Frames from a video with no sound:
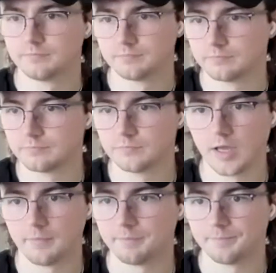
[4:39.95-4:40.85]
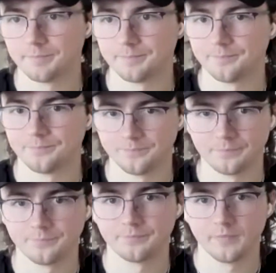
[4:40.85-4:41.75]
It's there.
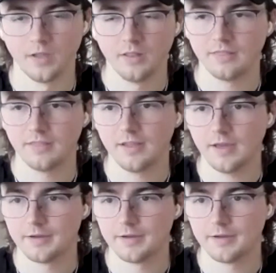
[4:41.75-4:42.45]
So that's the